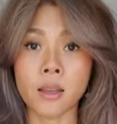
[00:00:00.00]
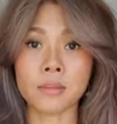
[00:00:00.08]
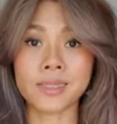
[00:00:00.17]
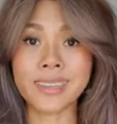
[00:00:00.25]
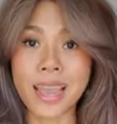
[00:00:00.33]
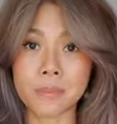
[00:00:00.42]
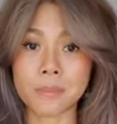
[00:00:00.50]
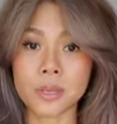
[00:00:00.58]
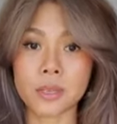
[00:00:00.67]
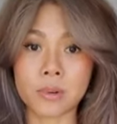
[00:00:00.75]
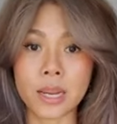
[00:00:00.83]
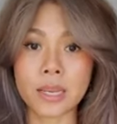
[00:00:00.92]
damp,
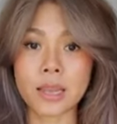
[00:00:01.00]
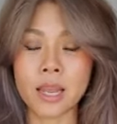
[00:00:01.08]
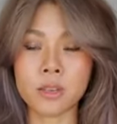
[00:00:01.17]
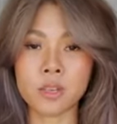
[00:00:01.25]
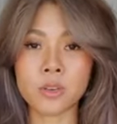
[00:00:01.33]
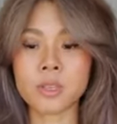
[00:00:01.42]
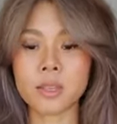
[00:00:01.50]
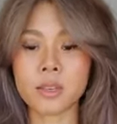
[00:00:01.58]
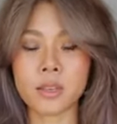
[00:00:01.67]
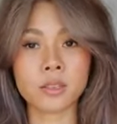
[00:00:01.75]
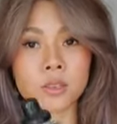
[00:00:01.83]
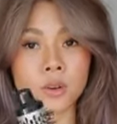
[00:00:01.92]
right? I use it
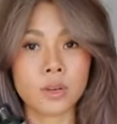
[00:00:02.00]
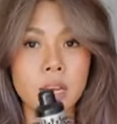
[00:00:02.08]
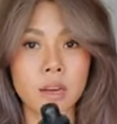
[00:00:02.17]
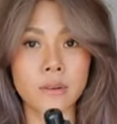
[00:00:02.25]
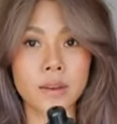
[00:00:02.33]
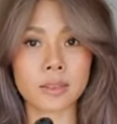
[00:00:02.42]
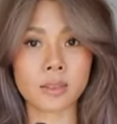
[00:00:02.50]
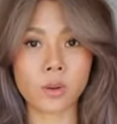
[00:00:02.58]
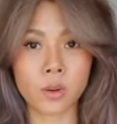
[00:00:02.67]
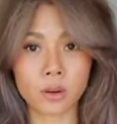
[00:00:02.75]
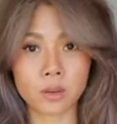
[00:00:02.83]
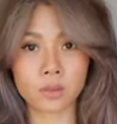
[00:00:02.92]
in certain areas
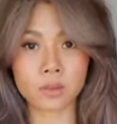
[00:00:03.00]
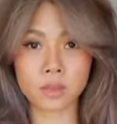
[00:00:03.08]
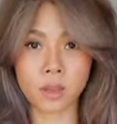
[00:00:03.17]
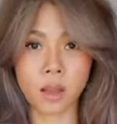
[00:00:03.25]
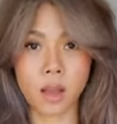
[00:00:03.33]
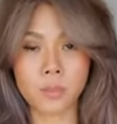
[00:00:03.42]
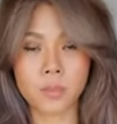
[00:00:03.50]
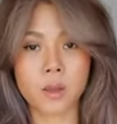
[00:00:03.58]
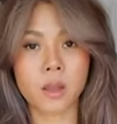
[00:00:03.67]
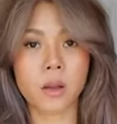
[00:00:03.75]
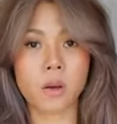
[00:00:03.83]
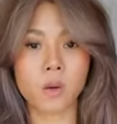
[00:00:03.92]
or the top,
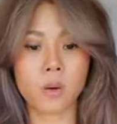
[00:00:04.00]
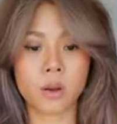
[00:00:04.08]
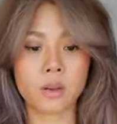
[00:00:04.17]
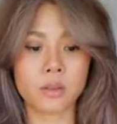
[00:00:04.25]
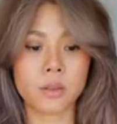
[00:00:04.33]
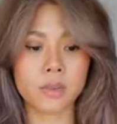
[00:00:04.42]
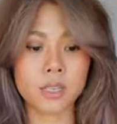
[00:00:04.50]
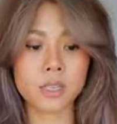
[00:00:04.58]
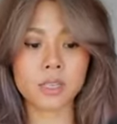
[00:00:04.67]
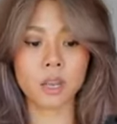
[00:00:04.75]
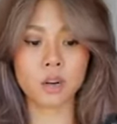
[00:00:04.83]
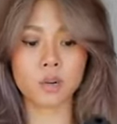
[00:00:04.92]
or this
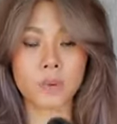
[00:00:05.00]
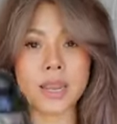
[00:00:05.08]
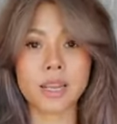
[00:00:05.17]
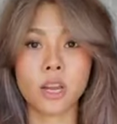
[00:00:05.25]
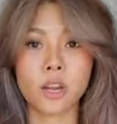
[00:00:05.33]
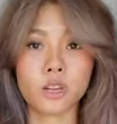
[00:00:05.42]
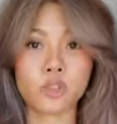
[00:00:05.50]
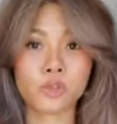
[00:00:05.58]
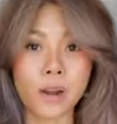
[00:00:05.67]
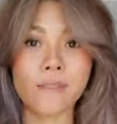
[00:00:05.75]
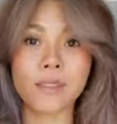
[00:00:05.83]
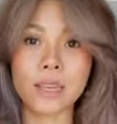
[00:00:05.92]
is a great
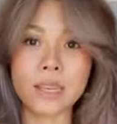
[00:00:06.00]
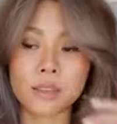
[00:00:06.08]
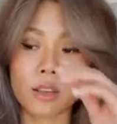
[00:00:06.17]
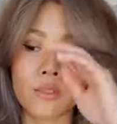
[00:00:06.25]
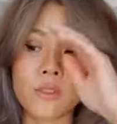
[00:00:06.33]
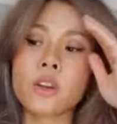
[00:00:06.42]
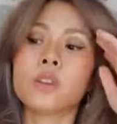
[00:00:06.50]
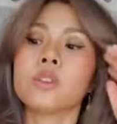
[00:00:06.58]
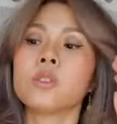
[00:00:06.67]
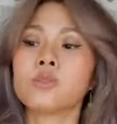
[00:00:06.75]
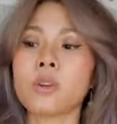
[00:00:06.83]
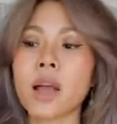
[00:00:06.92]
traveling. So if you're
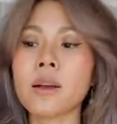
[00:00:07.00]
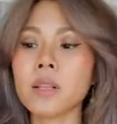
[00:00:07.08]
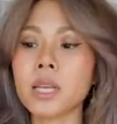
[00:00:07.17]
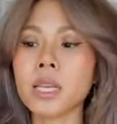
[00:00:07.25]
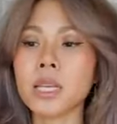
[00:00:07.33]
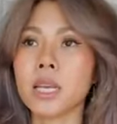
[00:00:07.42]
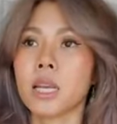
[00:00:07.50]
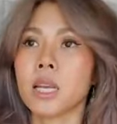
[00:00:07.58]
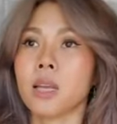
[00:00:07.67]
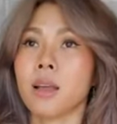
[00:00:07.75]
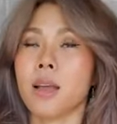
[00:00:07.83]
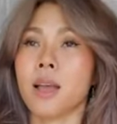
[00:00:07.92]
traveling,
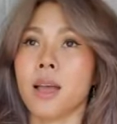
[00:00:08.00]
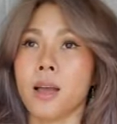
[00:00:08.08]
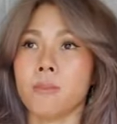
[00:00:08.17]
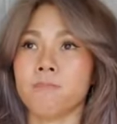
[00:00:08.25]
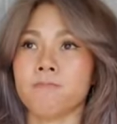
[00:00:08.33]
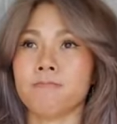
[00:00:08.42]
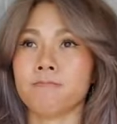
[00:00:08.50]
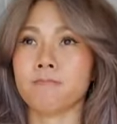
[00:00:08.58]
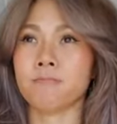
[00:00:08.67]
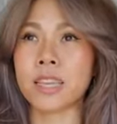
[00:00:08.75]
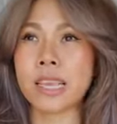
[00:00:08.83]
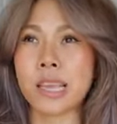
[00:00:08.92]

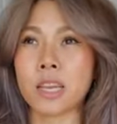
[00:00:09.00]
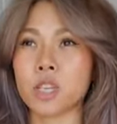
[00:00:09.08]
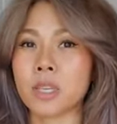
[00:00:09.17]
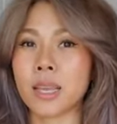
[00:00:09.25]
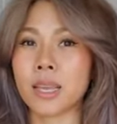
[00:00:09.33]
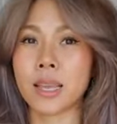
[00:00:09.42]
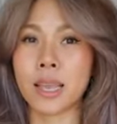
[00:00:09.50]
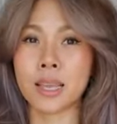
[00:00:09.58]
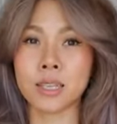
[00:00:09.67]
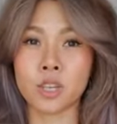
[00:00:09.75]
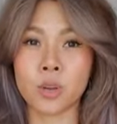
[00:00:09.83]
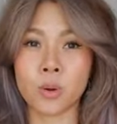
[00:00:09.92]
vacationing,
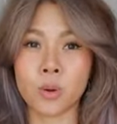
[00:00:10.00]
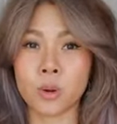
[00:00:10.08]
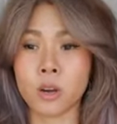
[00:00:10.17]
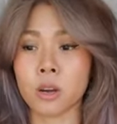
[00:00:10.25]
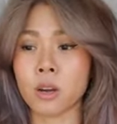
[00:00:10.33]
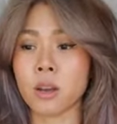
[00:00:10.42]
and you're